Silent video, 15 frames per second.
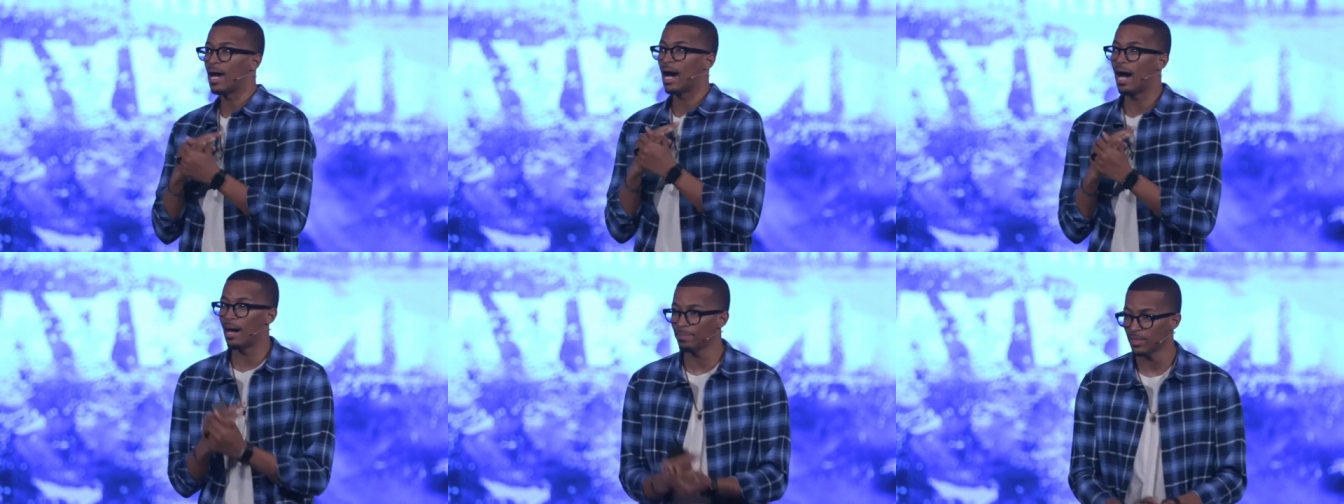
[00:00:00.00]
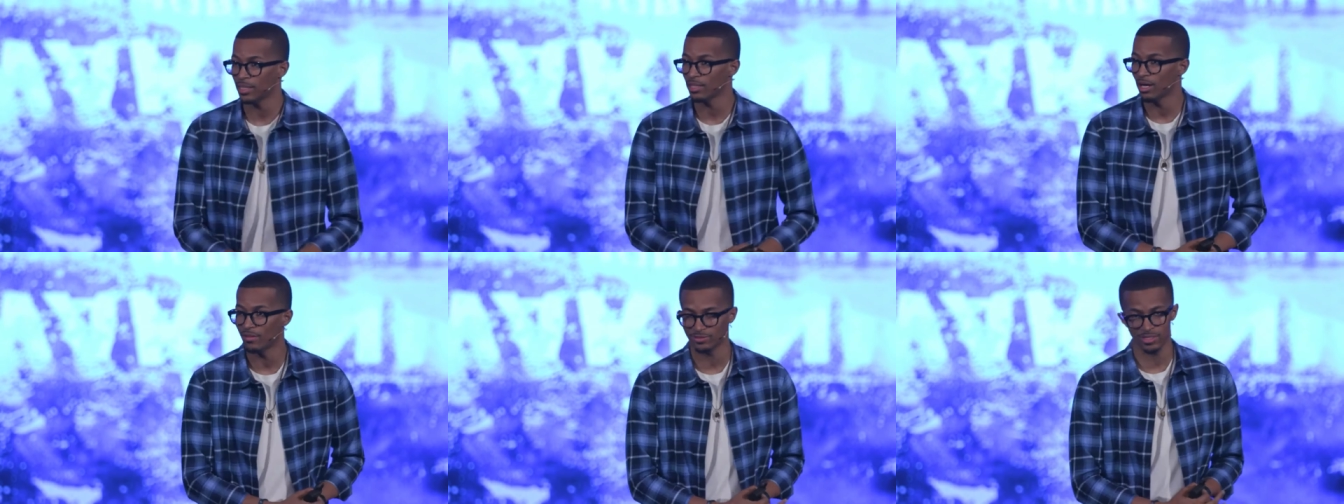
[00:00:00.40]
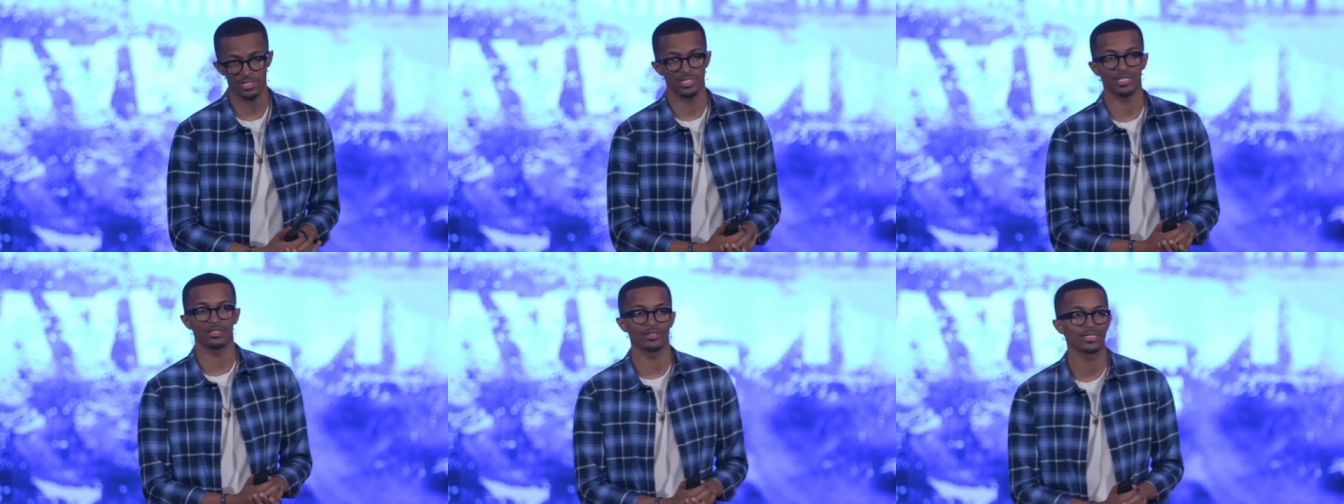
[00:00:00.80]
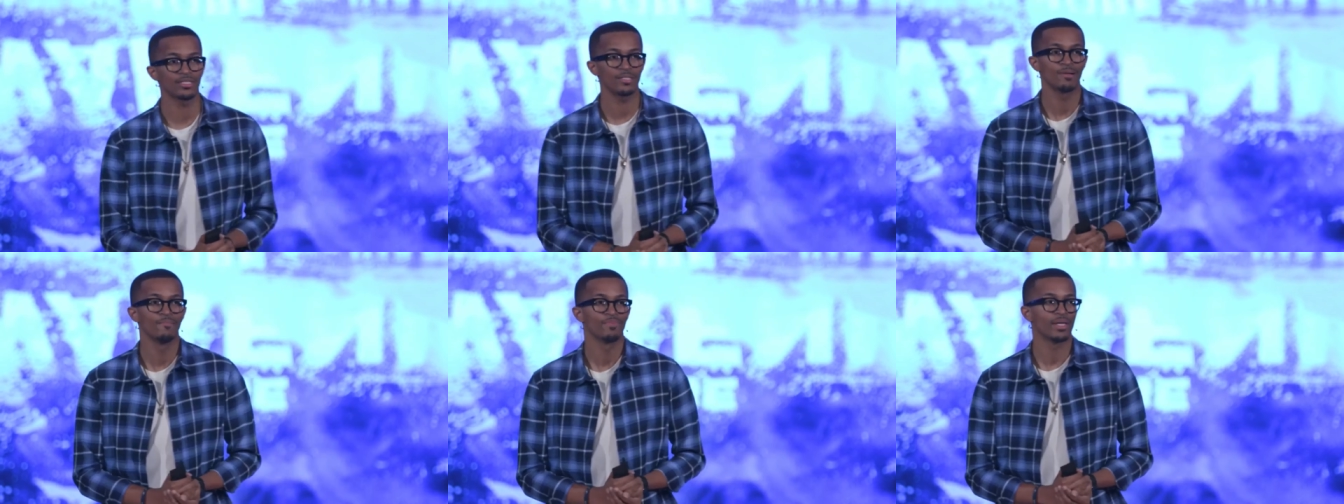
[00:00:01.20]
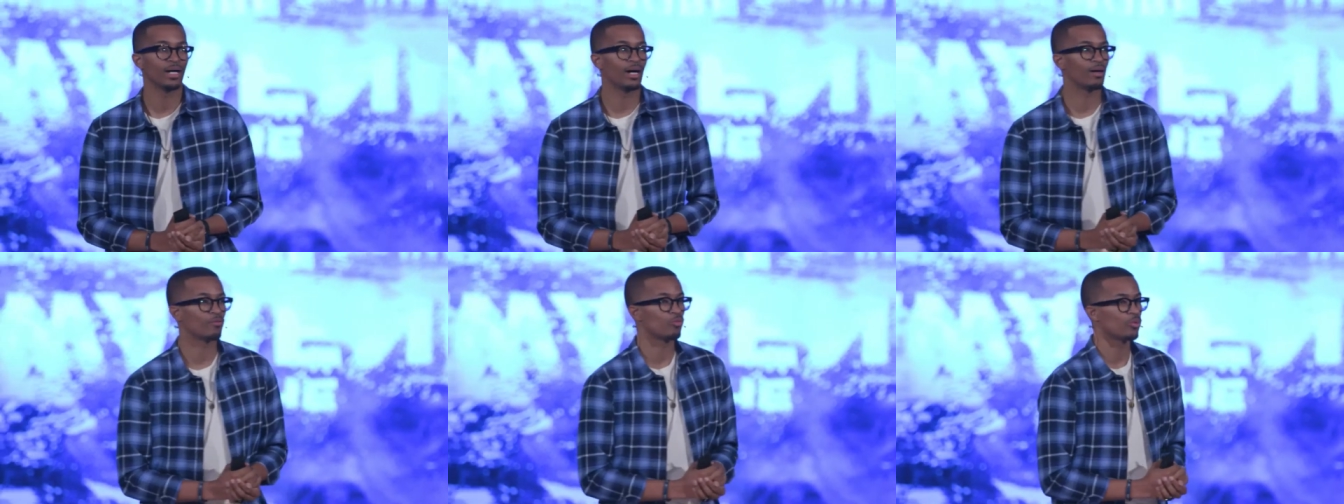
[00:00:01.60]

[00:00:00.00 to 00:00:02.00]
I'm kicking off the series uh,